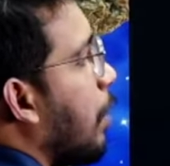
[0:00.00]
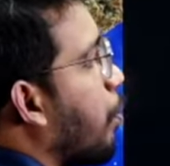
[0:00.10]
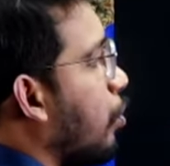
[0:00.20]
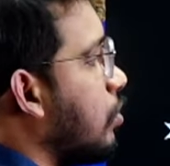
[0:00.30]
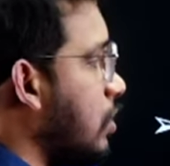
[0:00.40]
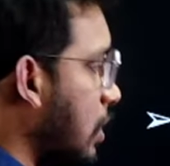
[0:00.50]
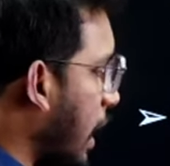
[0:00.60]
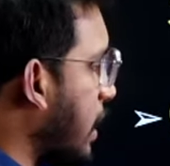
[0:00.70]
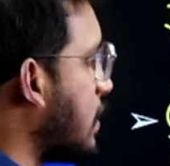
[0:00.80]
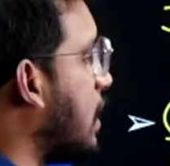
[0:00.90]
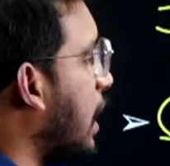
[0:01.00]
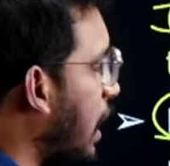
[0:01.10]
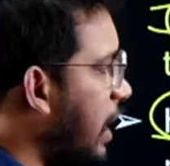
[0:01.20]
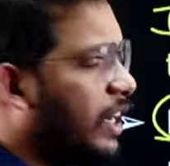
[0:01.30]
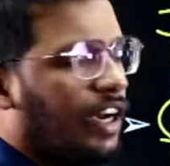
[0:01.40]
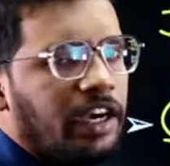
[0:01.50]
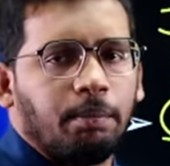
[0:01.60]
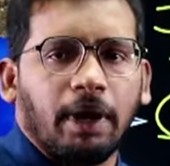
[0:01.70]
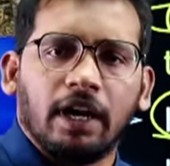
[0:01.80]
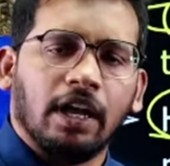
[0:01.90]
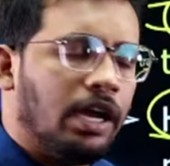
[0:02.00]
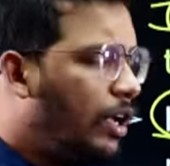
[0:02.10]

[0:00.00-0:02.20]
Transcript: approach like screening, treatment.